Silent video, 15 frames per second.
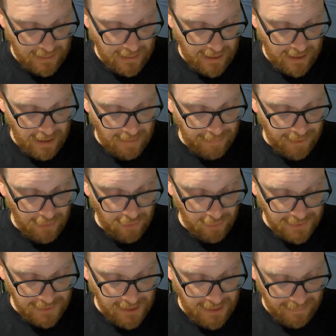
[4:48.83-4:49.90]

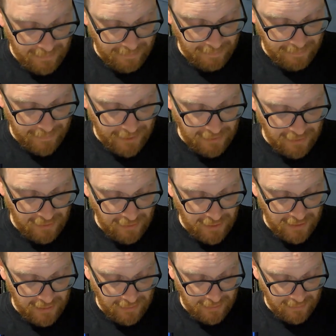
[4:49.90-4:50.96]
Barthometer,
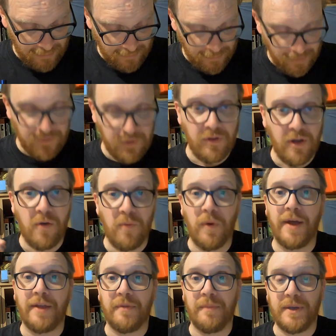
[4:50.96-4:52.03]
Barthonian. If you know why
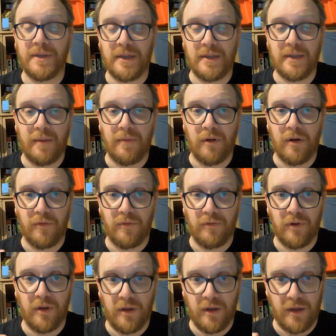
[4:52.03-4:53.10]
there's a biscuit named after
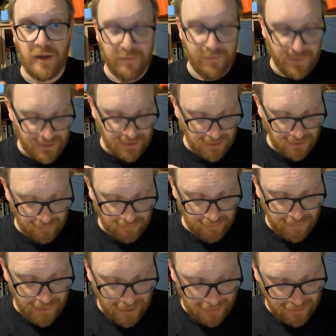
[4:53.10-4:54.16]
a physician from
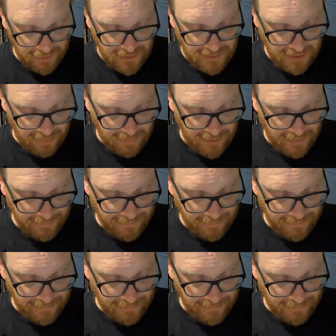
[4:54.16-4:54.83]
Bath, can you tell me?